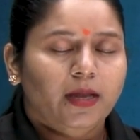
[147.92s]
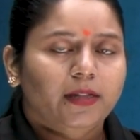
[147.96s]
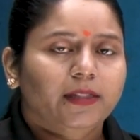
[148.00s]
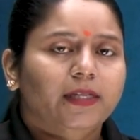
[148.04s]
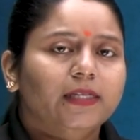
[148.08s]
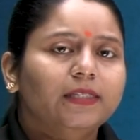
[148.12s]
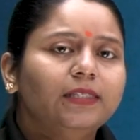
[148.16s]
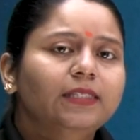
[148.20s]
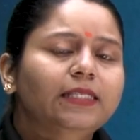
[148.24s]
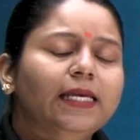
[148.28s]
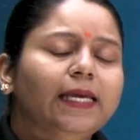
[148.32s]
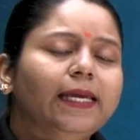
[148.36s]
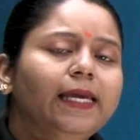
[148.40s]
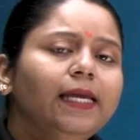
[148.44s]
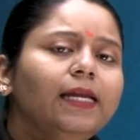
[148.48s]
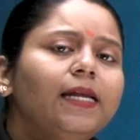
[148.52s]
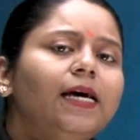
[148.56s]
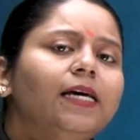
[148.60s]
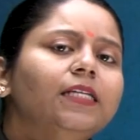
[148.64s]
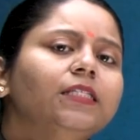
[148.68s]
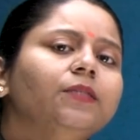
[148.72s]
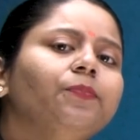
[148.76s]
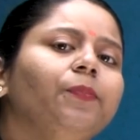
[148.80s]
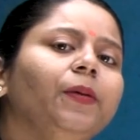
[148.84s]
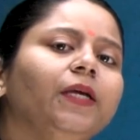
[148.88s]
The second
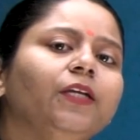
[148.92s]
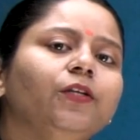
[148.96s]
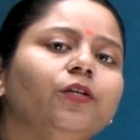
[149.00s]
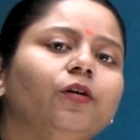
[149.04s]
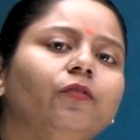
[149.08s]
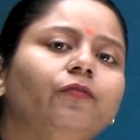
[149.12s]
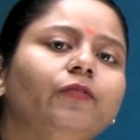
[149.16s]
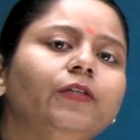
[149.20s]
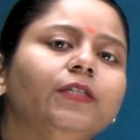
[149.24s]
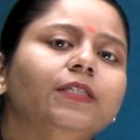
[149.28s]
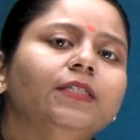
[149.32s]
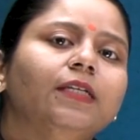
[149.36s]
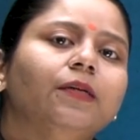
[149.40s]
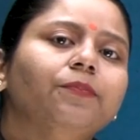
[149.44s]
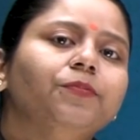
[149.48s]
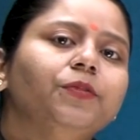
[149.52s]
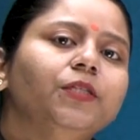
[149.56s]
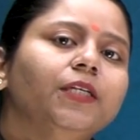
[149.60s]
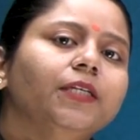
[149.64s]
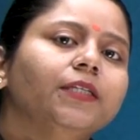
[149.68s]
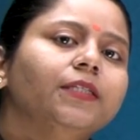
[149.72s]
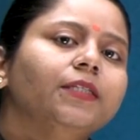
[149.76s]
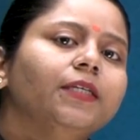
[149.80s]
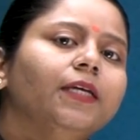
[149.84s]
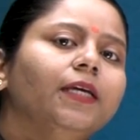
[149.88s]
aspect of our
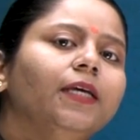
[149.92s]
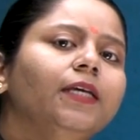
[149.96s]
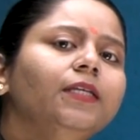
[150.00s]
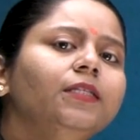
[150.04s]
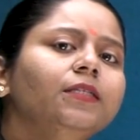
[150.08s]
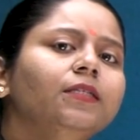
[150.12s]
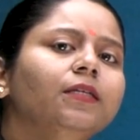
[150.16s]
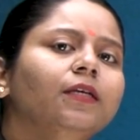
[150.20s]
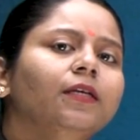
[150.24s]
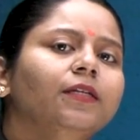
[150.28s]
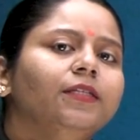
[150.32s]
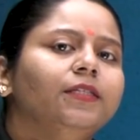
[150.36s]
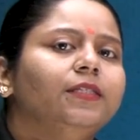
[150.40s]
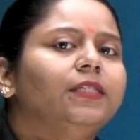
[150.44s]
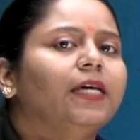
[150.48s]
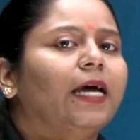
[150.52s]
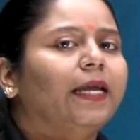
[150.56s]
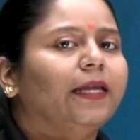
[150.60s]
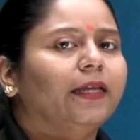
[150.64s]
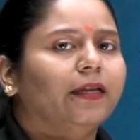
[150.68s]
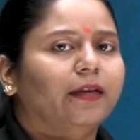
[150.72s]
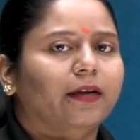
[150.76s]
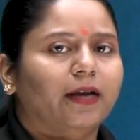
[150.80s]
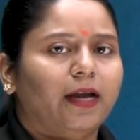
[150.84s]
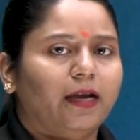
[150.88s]
subject is
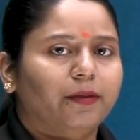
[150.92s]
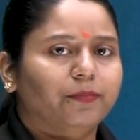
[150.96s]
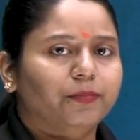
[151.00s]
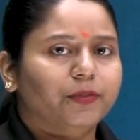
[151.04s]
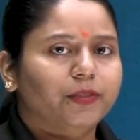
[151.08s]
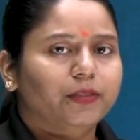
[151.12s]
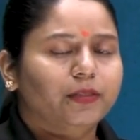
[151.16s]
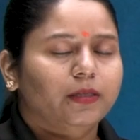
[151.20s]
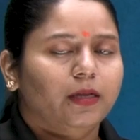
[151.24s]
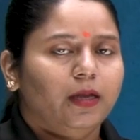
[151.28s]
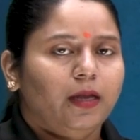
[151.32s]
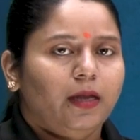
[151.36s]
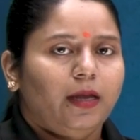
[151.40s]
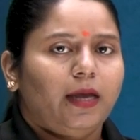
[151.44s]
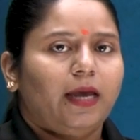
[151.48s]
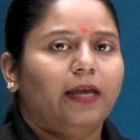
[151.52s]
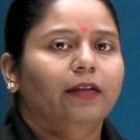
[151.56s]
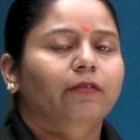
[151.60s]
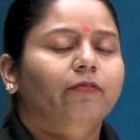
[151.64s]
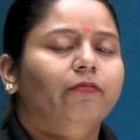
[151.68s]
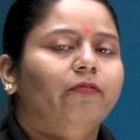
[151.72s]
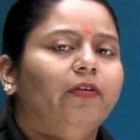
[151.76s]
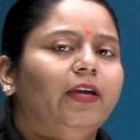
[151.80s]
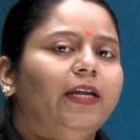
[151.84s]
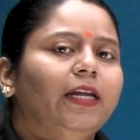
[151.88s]
diagrams.
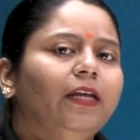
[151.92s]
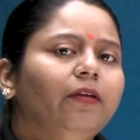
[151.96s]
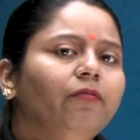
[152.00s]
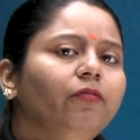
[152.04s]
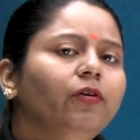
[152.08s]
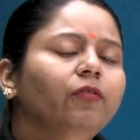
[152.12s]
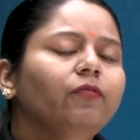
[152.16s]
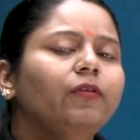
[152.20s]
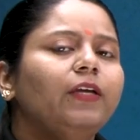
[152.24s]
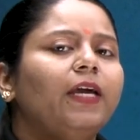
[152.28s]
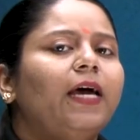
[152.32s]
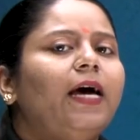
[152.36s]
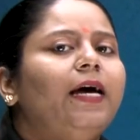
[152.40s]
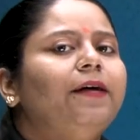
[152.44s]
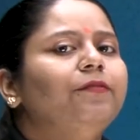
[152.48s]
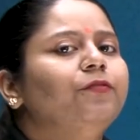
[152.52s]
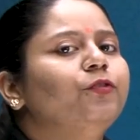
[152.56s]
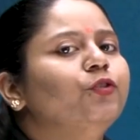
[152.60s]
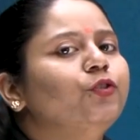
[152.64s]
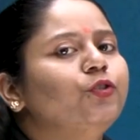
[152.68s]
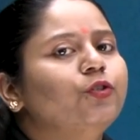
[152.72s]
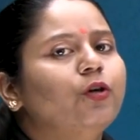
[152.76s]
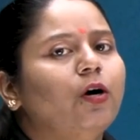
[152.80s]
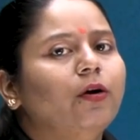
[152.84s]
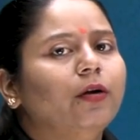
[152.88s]
And whenever we have
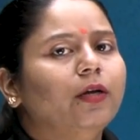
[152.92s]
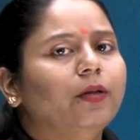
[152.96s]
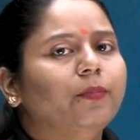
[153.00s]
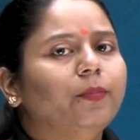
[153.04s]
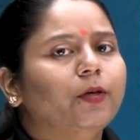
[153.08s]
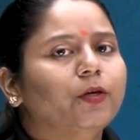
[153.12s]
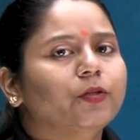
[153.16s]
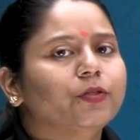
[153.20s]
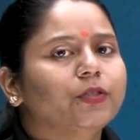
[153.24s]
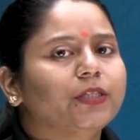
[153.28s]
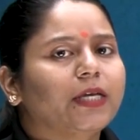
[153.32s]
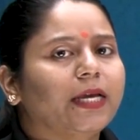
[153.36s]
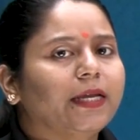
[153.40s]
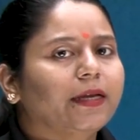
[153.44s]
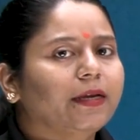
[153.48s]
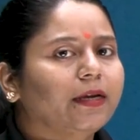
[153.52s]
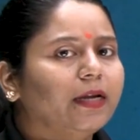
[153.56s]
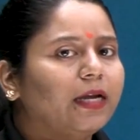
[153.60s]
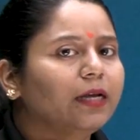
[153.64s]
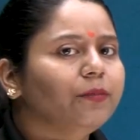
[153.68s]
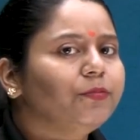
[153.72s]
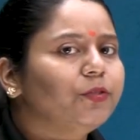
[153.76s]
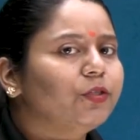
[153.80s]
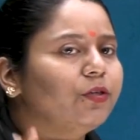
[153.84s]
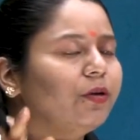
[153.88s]
to talk about
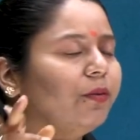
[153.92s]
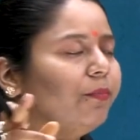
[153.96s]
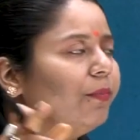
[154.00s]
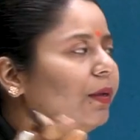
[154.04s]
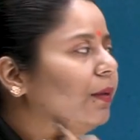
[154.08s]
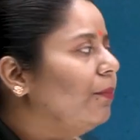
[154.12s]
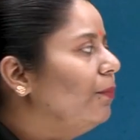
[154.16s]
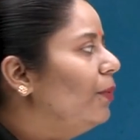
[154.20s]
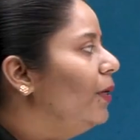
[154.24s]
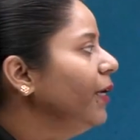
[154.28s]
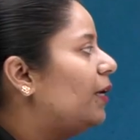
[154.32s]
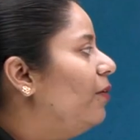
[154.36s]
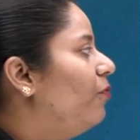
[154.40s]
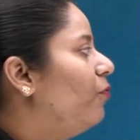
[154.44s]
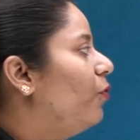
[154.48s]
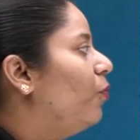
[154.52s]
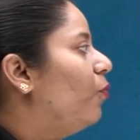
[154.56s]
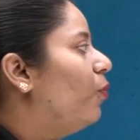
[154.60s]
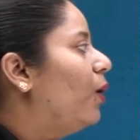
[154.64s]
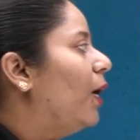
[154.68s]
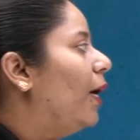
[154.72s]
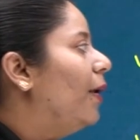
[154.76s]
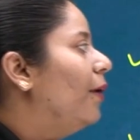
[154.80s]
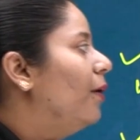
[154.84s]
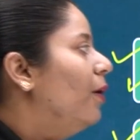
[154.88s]
diagrams, remember
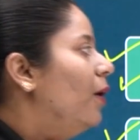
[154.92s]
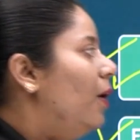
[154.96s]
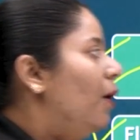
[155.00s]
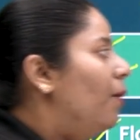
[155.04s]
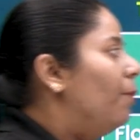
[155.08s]
everyone,